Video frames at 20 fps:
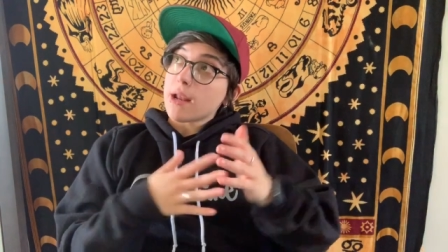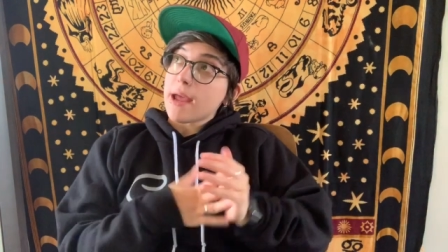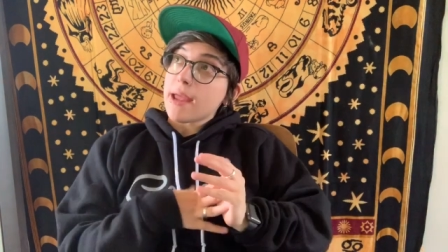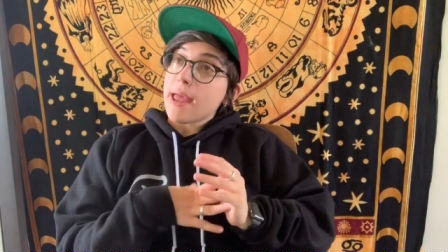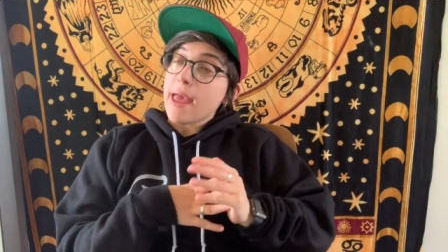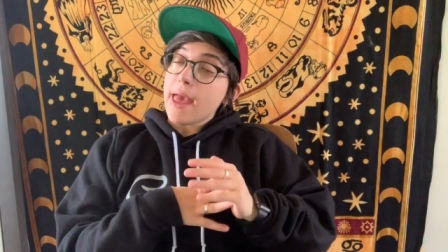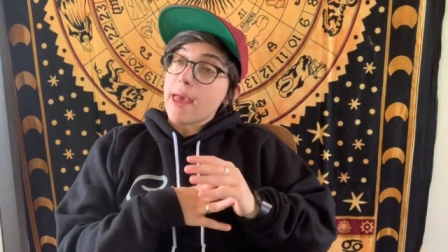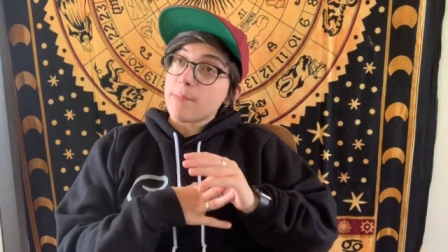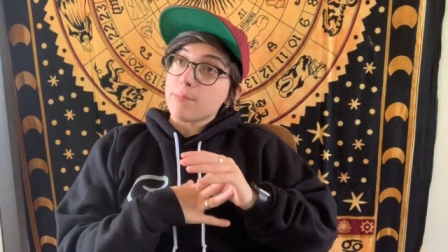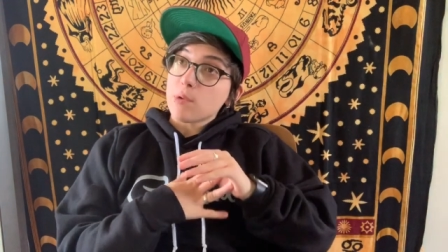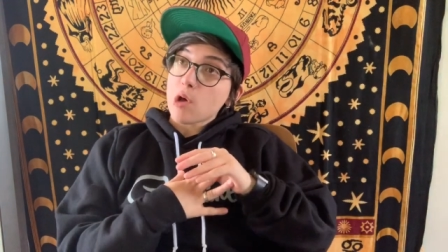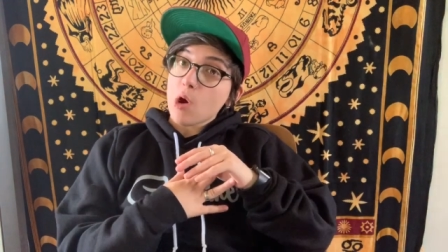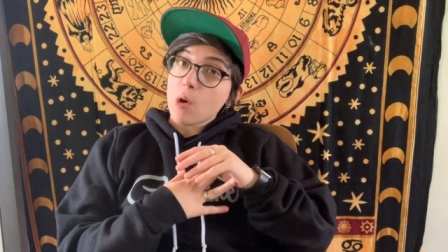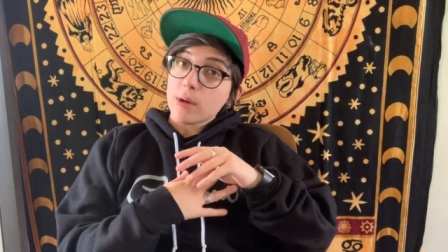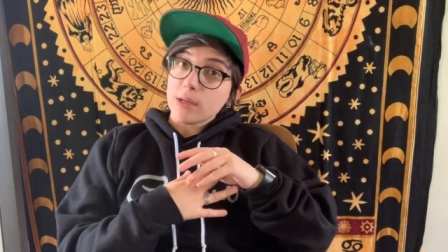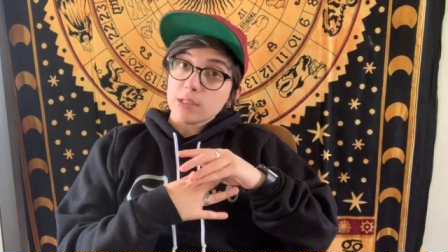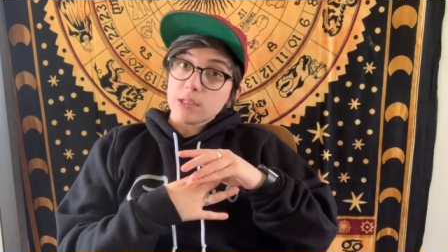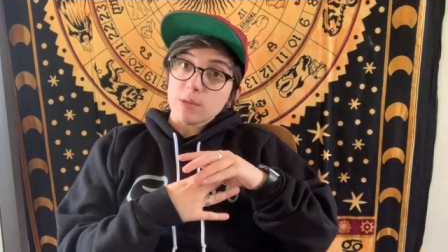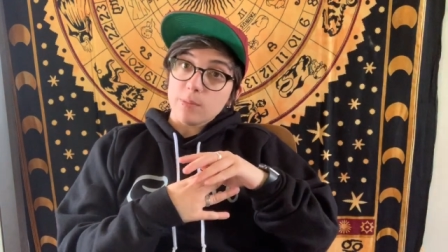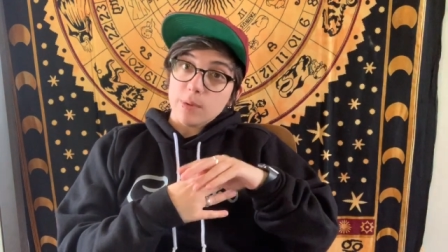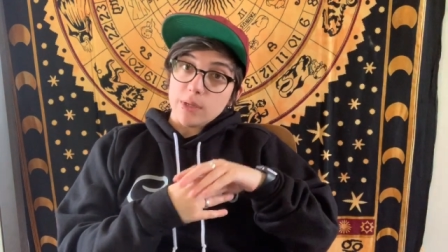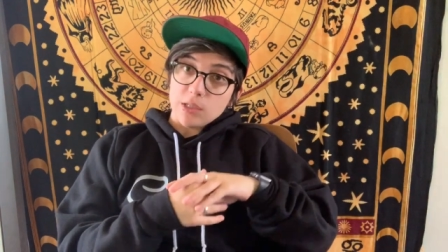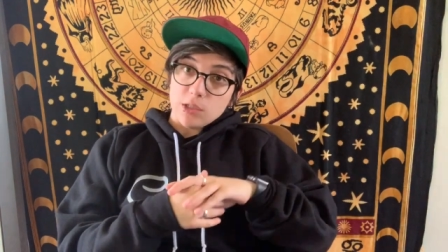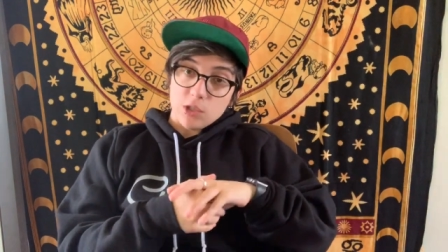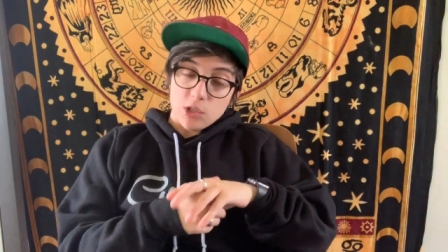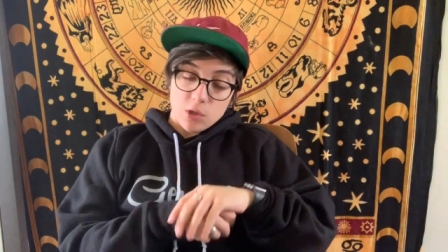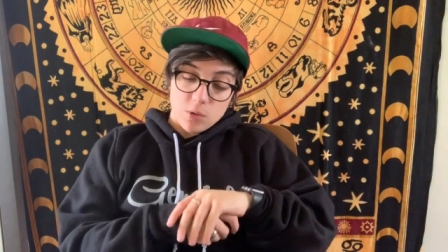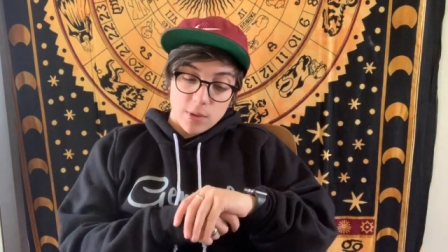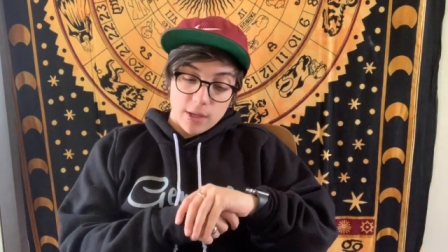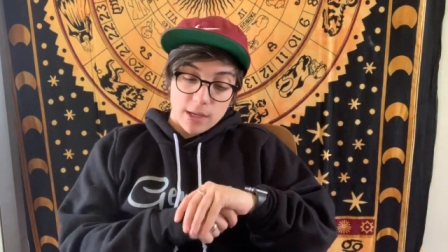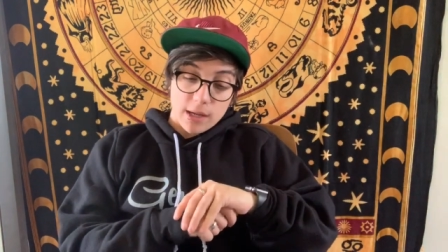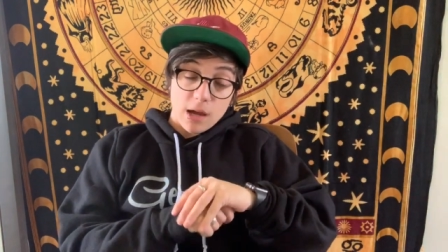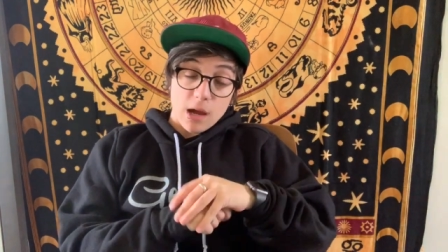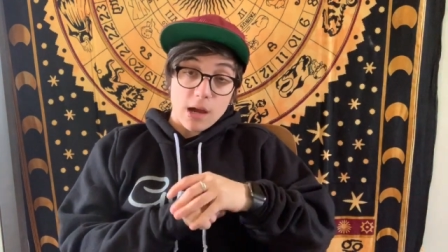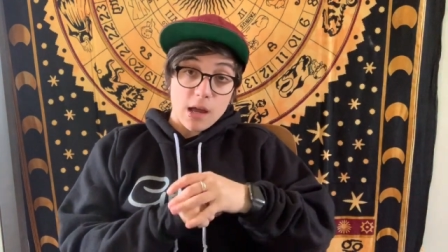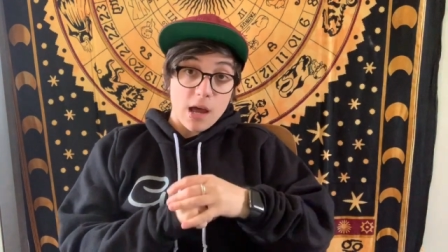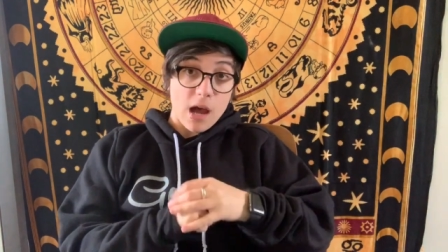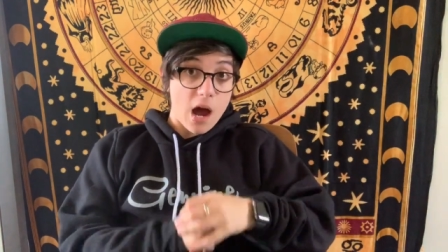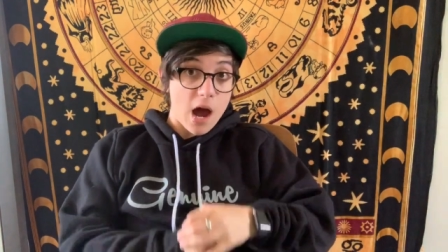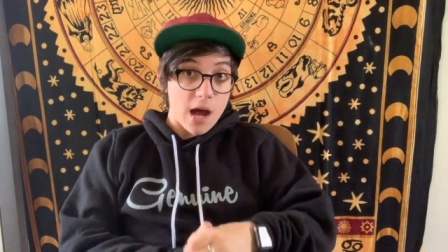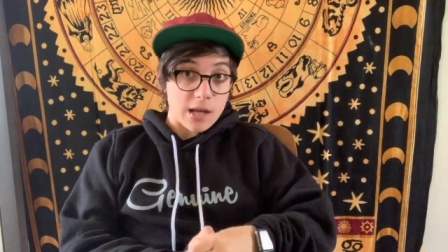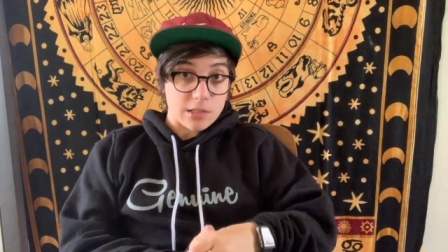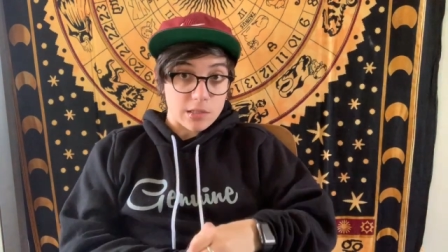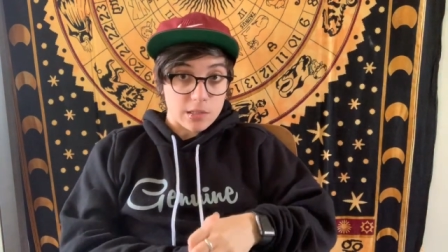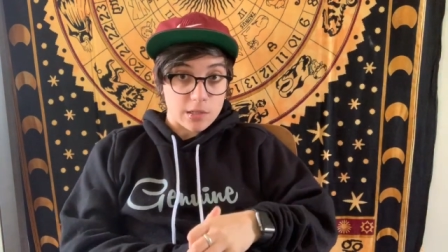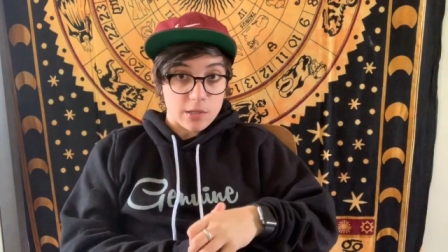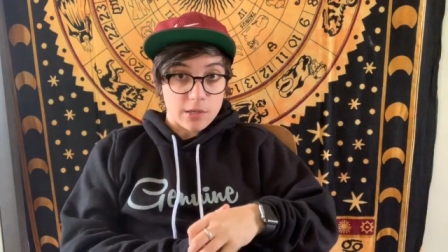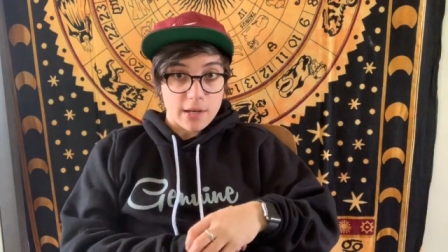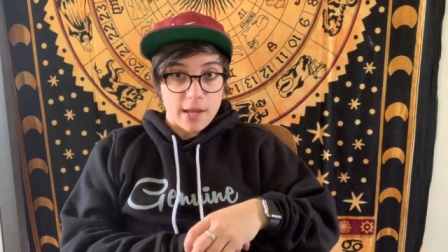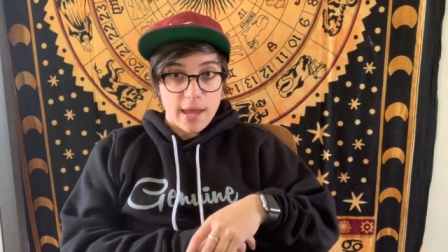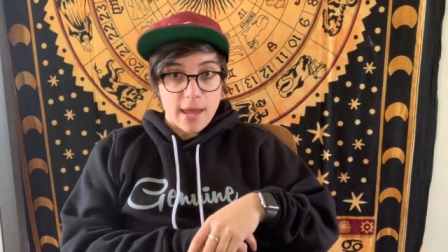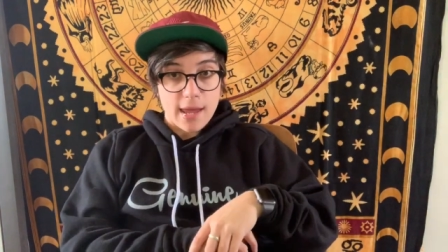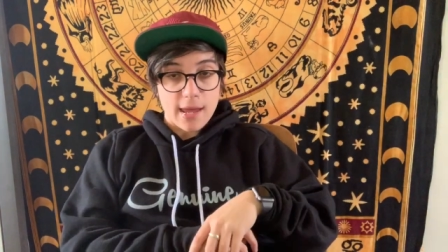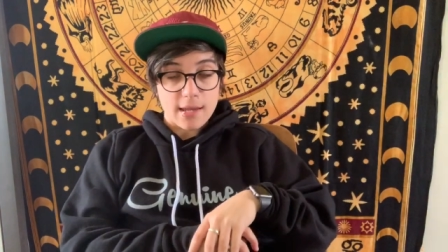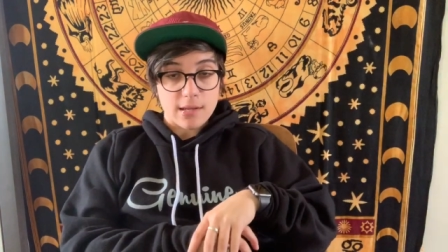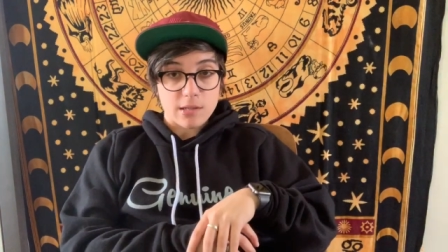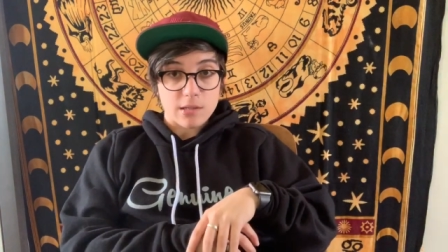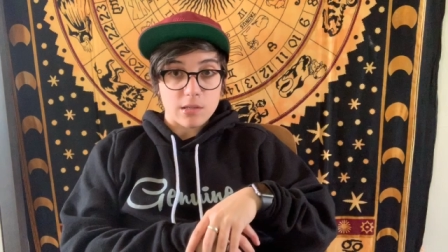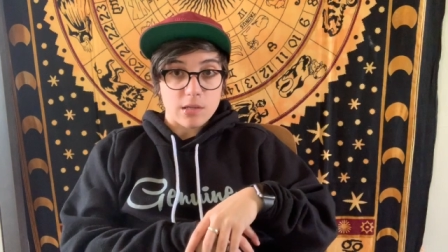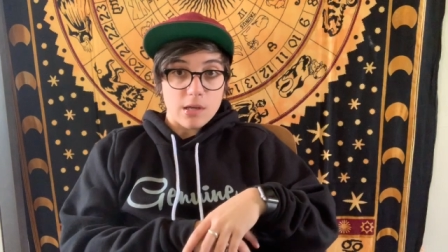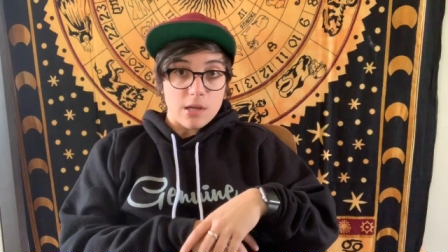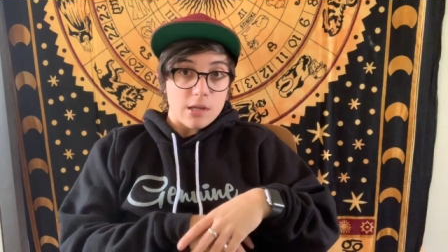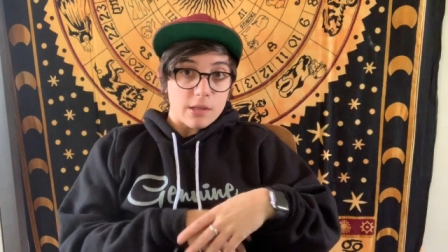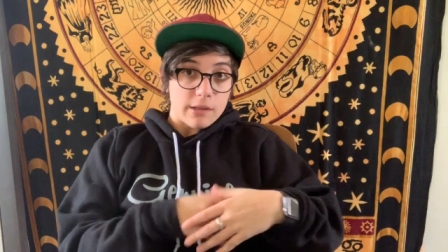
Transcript: I am going to be doing a concert and